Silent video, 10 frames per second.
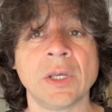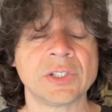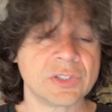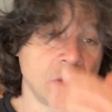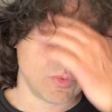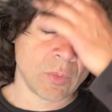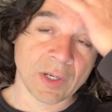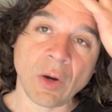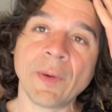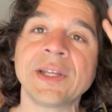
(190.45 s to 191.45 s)
So we're
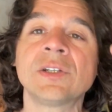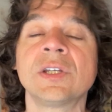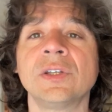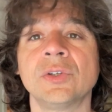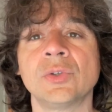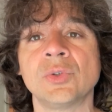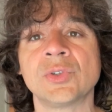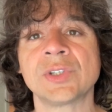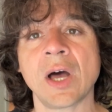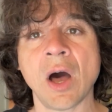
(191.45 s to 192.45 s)
going to use